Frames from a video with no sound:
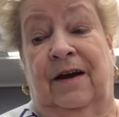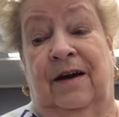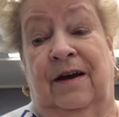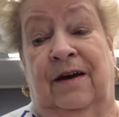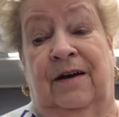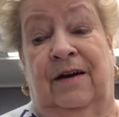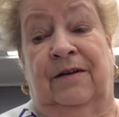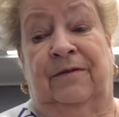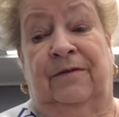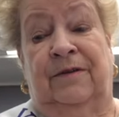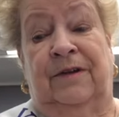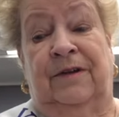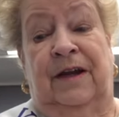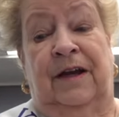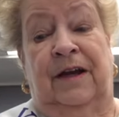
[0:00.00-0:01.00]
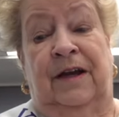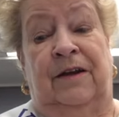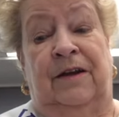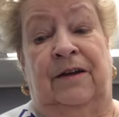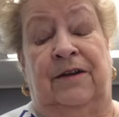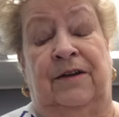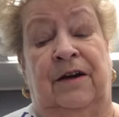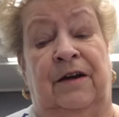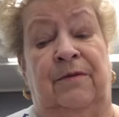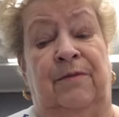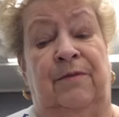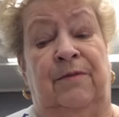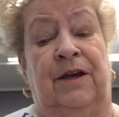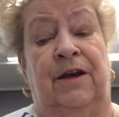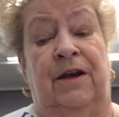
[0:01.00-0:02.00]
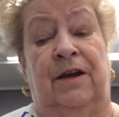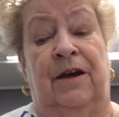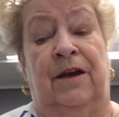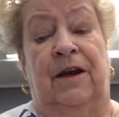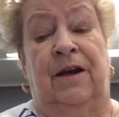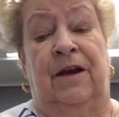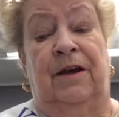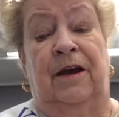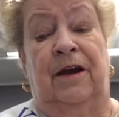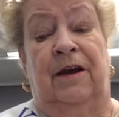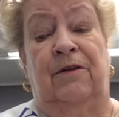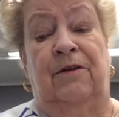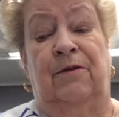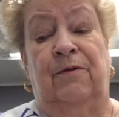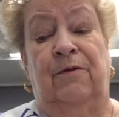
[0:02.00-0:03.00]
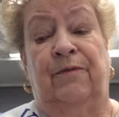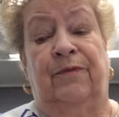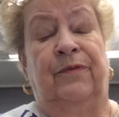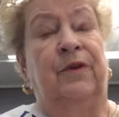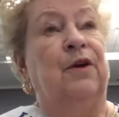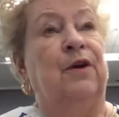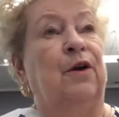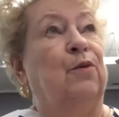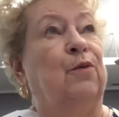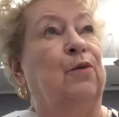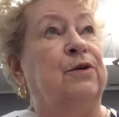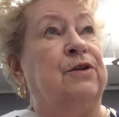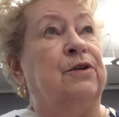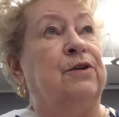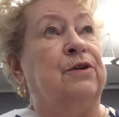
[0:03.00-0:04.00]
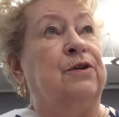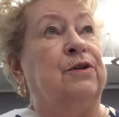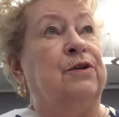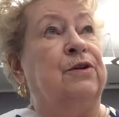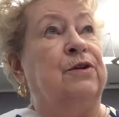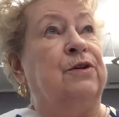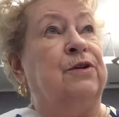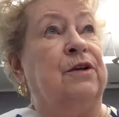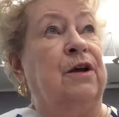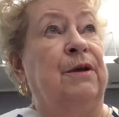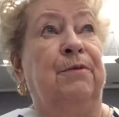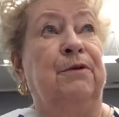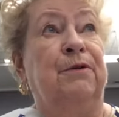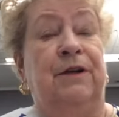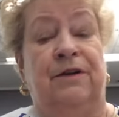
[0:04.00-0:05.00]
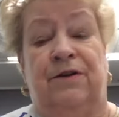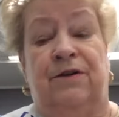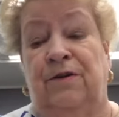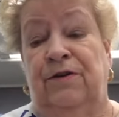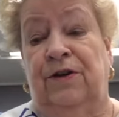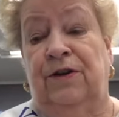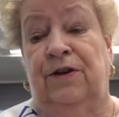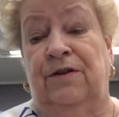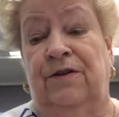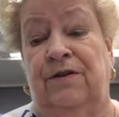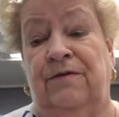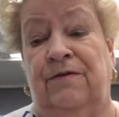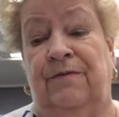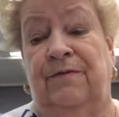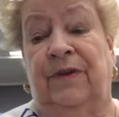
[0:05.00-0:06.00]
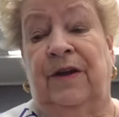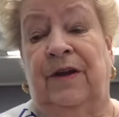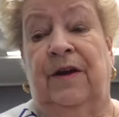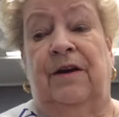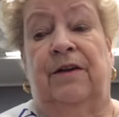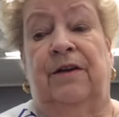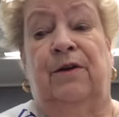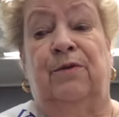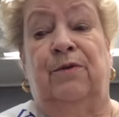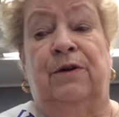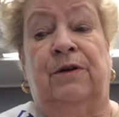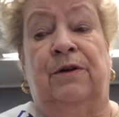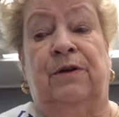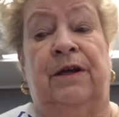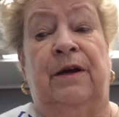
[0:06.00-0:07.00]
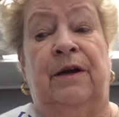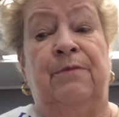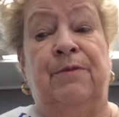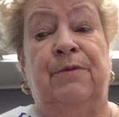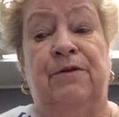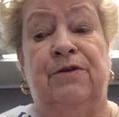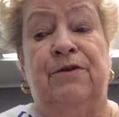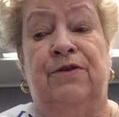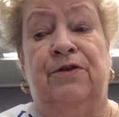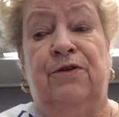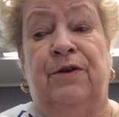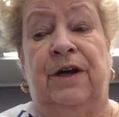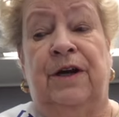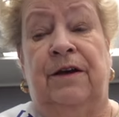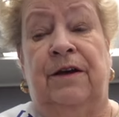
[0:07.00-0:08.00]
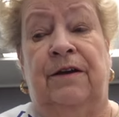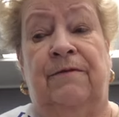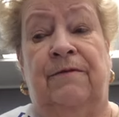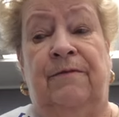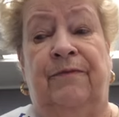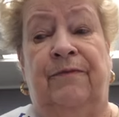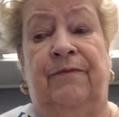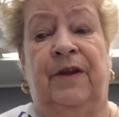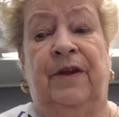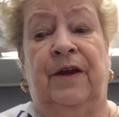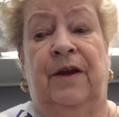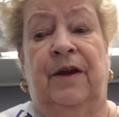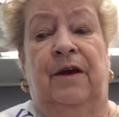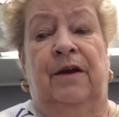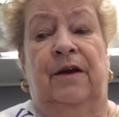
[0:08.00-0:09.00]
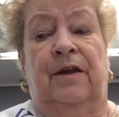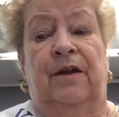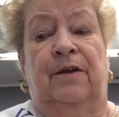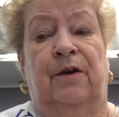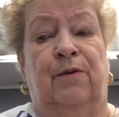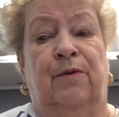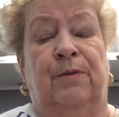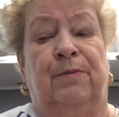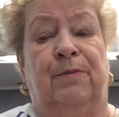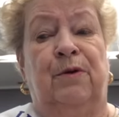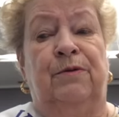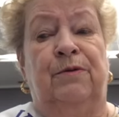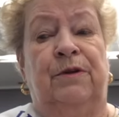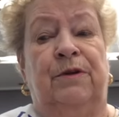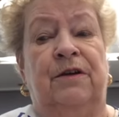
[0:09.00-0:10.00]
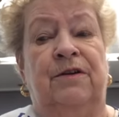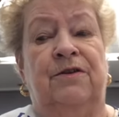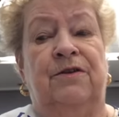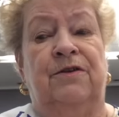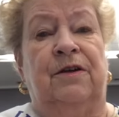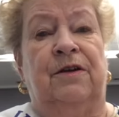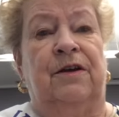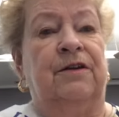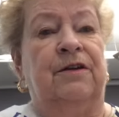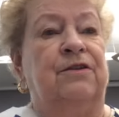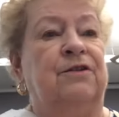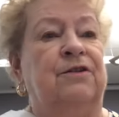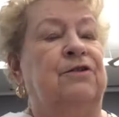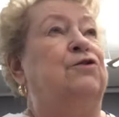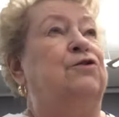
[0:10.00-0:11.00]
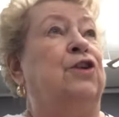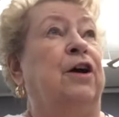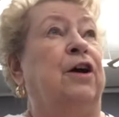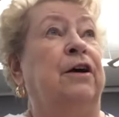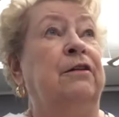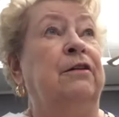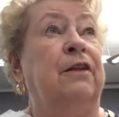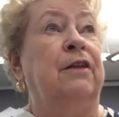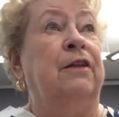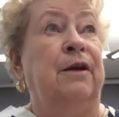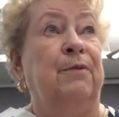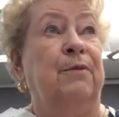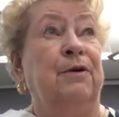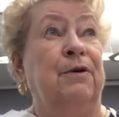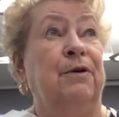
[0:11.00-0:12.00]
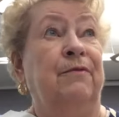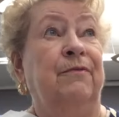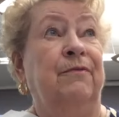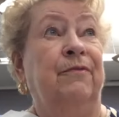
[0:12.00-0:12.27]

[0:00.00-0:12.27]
Uh, at that time, the KKK was coming back up in resurgence. There were laborers striking. There were protests against child labor.